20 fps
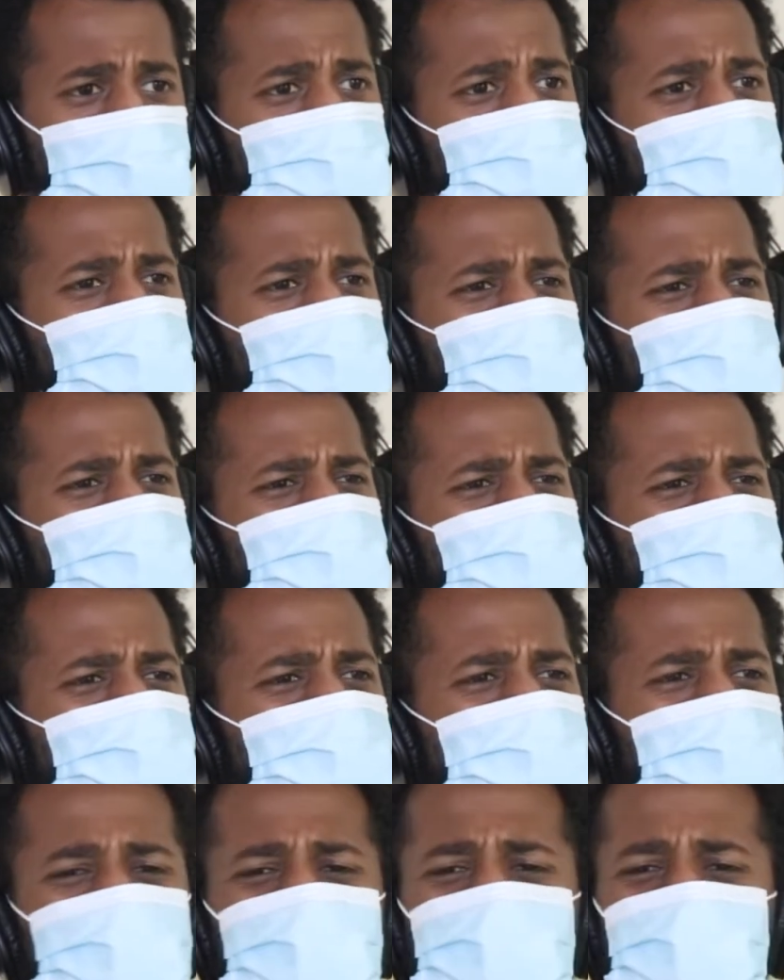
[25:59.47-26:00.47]
Bro,
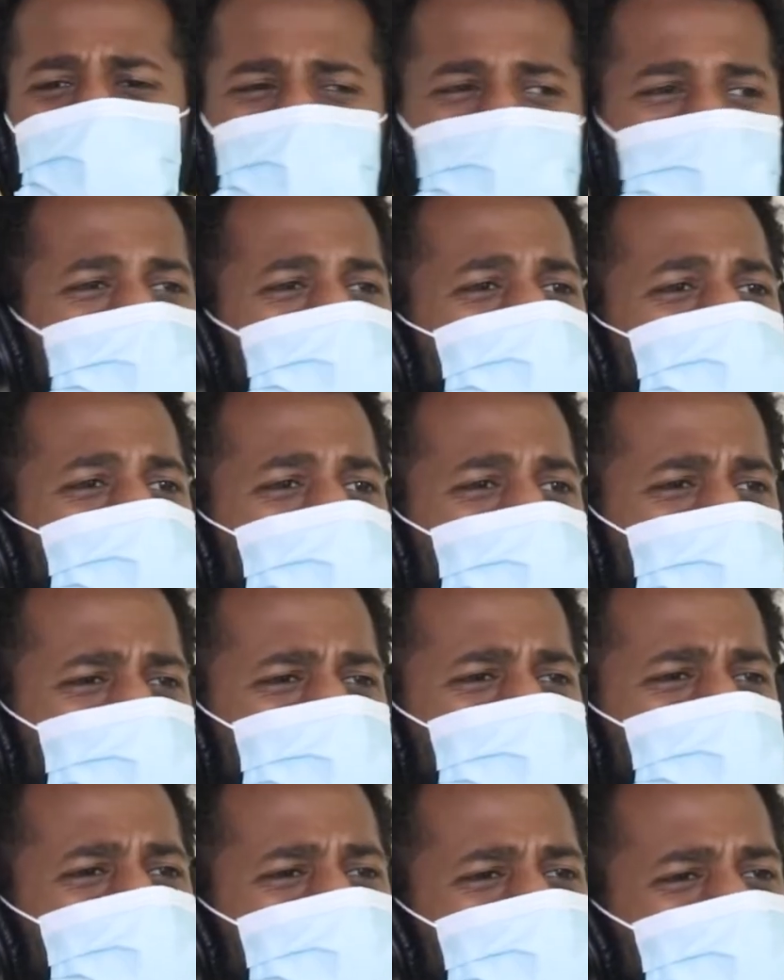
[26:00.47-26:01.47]
who are
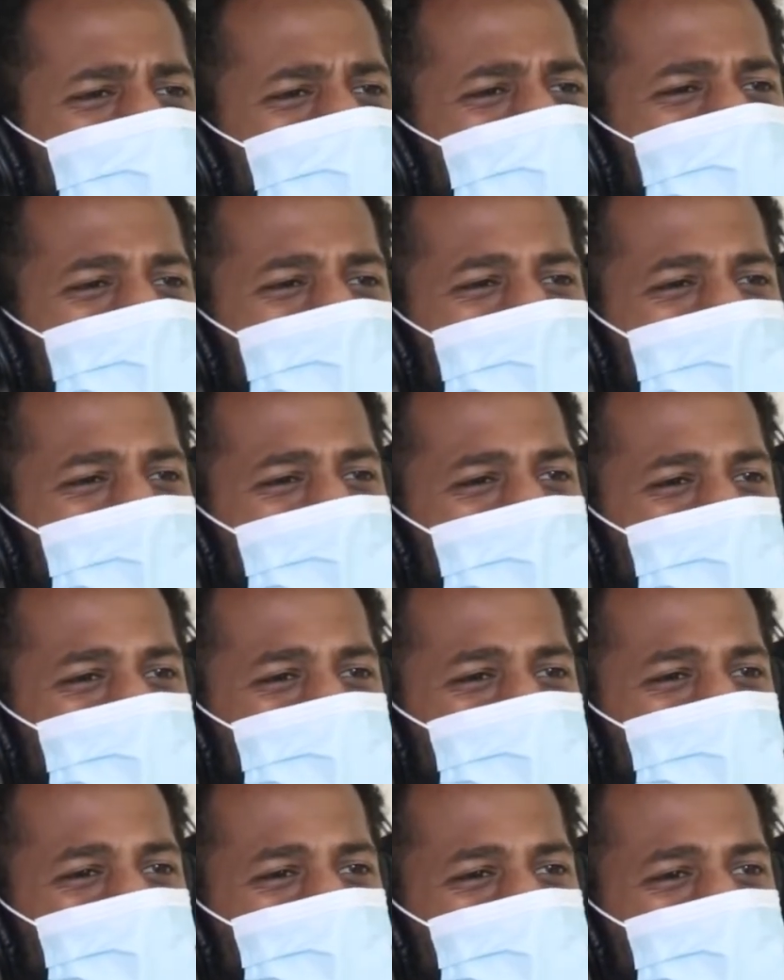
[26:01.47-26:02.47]
you?
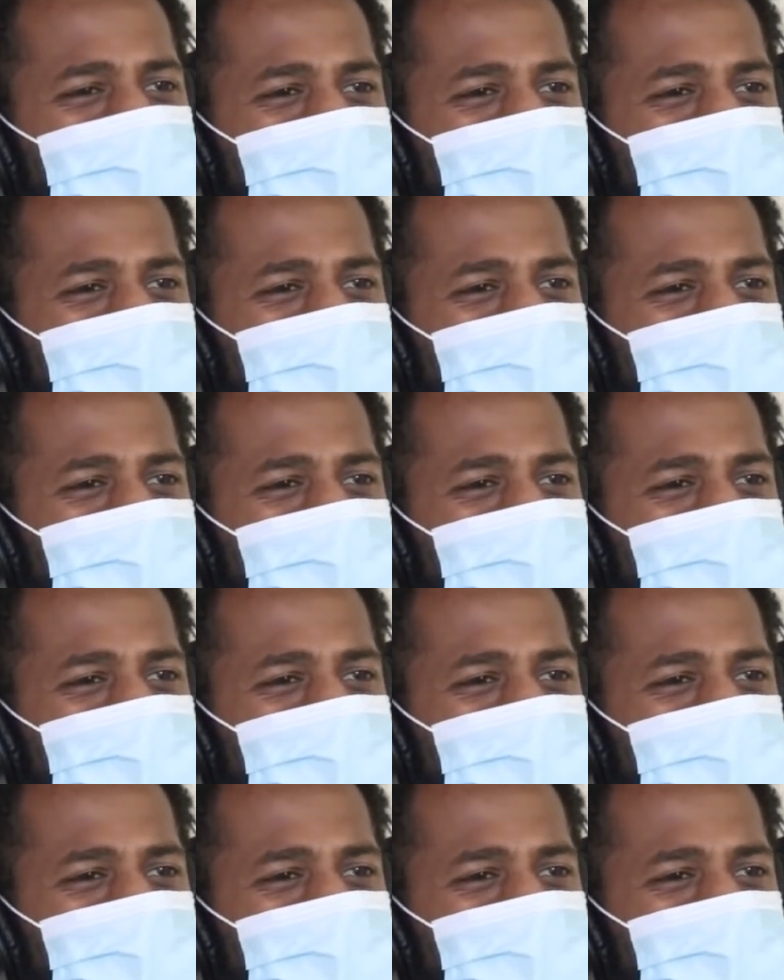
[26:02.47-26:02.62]
What